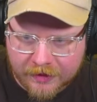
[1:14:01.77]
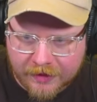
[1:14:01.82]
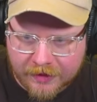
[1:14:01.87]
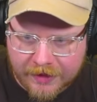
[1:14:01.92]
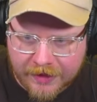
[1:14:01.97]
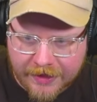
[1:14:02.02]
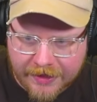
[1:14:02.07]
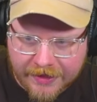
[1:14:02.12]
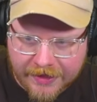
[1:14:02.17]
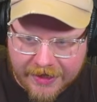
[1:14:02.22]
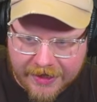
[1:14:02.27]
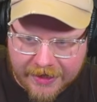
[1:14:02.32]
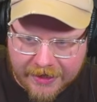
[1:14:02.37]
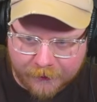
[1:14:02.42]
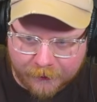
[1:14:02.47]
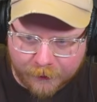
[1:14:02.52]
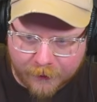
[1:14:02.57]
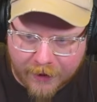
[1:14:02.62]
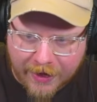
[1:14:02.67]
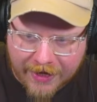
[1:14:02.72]
And
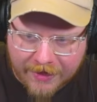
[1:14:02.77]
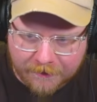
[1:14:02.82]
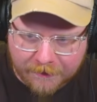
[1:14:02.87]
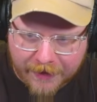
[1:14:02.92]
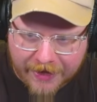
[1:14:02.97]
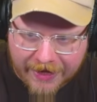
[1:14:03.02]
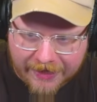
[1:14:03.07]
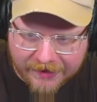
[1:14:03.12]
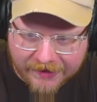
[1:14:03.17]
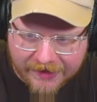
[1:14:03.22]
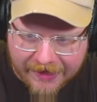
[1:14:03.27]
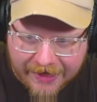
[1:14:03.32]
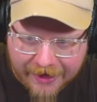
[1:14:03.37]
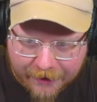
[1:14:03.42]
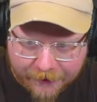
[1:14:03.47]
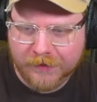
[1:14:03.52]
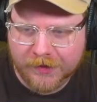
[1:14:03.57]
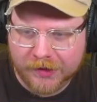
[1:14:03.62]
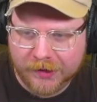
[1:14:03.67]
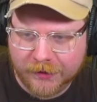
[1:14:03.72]
then right back
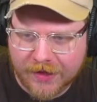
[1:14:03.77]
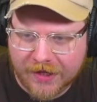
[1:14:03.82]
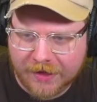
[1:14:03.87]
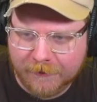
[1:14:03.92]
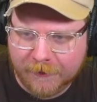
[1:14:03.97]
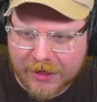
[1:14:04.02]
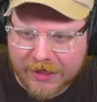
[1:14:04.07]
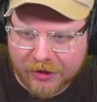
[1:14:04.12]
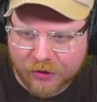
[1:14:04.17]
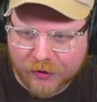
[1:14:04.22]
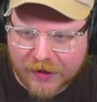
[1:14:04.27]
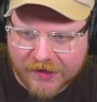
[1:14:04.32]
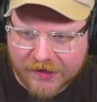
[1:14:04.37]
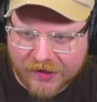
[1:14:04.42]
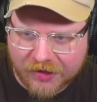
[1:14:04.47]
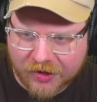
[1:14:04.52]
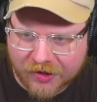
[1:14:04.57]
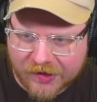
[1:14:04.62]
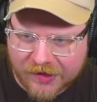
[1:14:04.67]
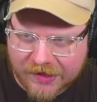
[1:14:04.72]
down. So then when it
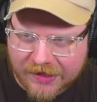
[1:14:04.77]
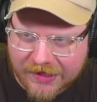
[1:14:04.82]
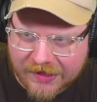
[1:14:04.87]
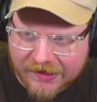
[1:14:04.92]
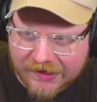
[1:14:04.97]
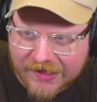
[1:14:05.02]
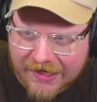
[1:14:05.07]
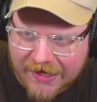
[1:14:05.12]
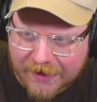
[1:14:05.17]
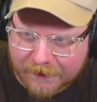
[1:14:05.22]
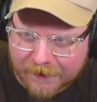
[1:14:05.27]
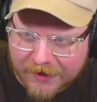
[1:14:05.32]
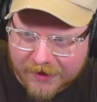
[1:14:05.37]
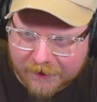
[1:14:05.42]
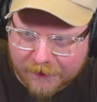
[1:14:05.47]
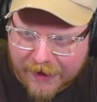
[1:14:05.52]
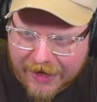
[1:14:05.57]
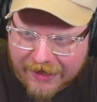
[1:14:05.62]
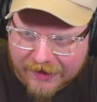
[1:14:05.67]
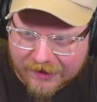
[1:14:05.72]
transitions to the next game, it's
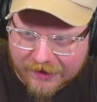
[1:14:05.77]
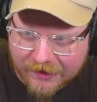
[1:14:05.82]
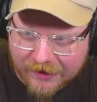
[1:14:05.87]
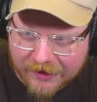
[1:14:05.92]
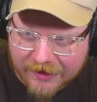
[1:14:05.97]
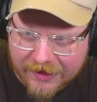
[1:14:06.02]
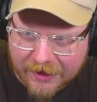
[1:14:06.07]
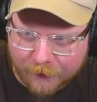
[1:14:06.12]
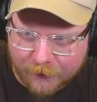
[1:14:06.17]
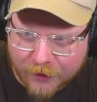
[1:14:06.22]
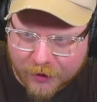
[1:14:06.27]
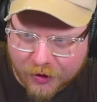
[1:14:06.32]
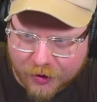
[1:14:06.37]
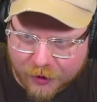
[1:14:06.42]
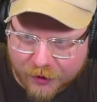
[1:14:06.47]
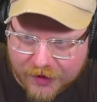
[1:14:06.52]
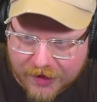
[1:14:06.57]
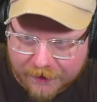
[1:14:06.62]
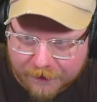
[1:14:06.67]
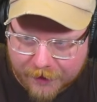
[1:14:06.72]
back to the
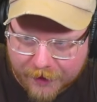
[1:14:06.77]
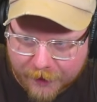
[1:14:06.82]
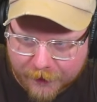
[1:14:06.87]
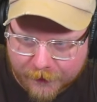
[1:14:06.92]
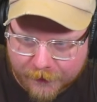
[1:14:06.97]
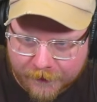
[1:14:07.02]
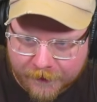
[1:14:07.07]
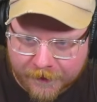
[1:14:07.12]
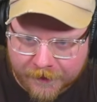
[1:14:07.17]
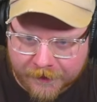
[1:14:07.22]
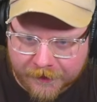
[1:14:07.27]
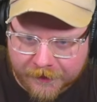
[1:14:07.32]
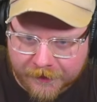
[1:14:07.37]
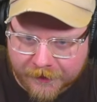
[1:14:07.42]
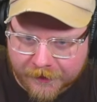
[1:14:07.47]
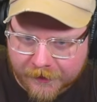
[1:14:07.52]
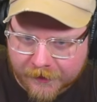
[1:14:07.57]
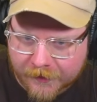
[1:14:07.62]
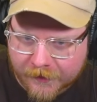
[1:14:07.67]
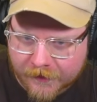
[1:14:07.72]
original tempo.
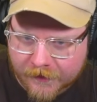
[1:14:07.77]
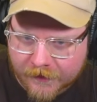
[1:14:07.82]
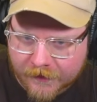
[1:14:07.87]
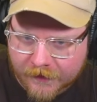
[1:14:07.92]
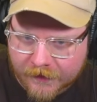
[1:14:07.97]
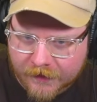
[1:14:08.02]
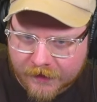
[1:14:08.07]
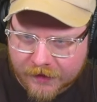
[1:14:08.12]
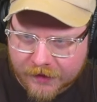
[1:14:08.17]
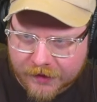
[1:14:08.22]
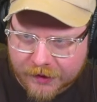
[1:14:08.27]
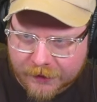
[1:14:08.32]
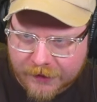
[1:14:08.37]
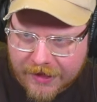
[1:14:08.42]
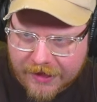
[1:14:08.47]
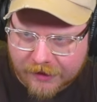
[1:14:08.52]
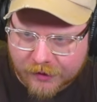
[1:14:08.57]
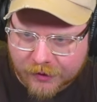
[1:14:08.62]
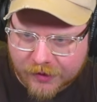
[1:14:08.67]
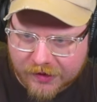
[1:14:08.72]
So
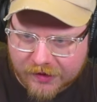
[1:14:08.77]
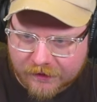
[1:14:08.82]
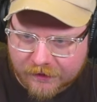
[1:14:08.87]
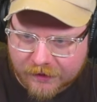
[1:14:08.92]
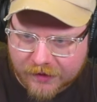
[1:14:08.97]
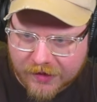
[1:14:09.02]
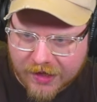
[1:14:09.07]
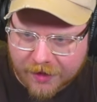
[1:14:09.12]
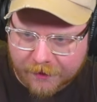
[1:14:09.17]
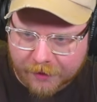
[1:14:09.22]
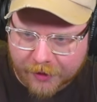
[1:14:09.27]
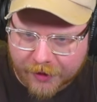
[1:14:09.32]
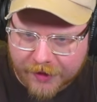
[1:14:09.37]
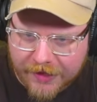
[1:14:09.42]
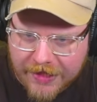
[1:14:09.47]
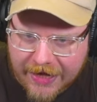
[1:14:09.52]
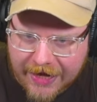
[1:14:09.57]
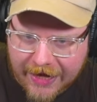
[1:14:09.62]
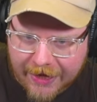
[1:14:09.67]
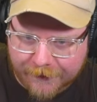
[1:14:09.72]
yeah, you just double
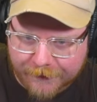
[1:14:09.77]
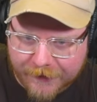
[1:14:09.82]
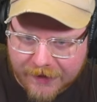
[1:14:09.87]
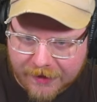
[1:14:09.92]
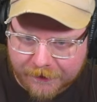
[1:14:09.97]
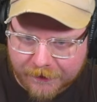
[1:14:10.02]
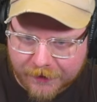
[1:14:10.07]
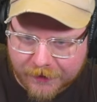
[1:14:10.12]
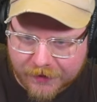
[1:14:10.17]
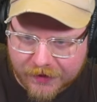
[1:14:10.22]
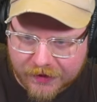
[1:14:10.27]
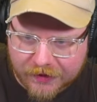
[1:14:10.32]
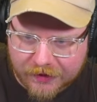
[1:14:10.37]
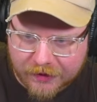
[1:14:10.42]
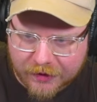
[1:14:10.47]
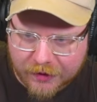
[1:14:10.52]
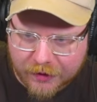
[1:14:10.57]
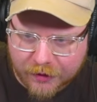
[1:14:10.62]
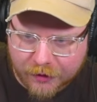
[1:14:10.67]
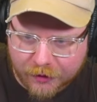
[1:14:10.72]
and half tempos
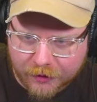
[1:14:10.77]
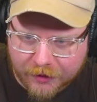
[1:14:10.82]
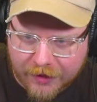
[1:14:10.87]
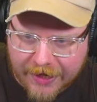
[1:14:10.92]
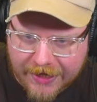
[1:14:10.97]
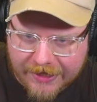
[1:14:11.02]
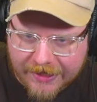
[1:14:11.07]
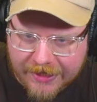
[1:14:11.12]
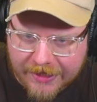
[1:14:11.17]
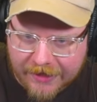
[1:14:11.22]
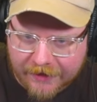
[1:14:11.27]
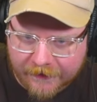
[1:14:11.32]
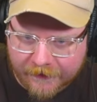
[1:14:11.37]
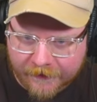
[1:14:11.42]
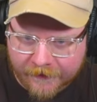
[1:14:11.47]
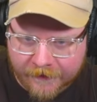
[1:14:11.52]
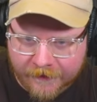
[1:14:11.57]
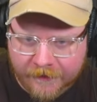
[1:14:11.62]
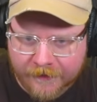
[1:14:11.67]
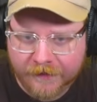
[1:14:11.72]
to your liking.
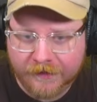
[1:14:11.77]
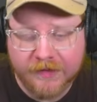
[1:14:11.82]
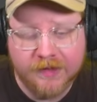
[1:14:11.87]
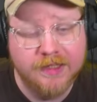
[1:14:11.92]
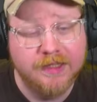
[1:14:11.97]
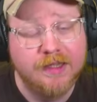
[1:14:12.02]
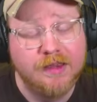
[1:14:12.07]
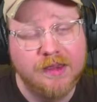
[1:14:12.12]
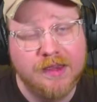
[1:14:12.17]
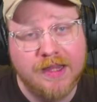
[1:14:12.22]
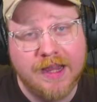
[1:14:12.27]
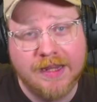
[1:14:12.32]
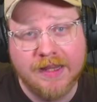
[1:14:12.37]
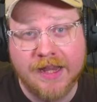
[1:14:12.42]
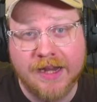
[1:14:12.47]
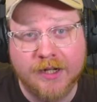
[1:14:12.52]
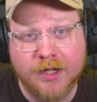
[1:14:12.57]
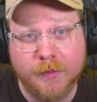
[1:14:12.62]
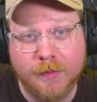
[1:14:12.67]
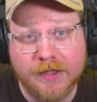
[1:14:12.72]
And
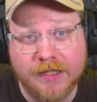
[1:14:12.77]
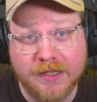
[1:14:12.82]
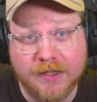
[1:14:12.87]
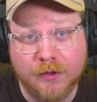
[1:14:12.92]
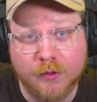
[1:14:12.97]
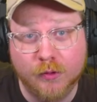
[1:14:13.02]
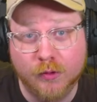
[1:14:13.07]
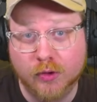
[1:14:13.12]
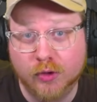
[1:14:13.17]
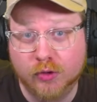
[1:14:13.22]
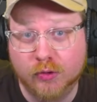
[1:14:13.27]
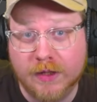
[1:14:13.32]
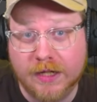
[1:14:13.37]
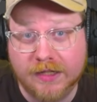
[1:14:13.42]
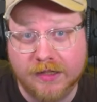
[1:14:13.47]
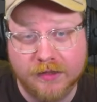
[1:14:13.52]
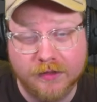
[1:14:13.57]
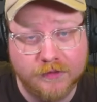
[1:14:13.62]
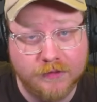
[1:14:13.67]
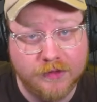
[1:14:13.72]
that could be a cool
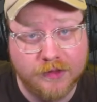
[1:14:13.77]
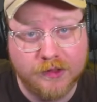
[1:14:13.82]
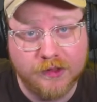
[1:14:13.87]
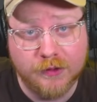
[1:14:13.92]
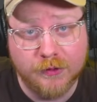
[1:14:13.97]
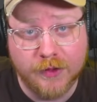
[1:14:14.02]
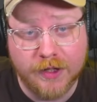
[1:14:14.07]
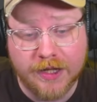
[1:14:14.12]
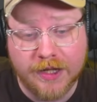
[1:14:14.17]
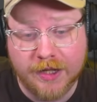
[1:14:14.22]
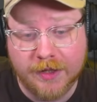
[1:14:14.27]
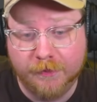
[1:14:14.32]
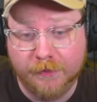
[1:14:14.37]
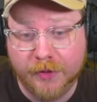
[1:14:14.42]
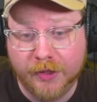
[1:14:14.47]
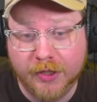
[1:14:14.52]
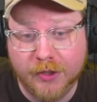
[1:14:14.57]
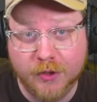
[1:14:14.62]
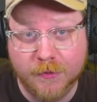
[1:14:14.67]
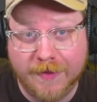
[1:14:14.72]
trick to
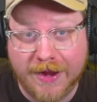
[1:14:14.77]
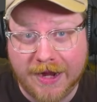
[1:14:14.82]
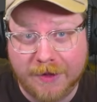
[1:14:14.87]
put in your back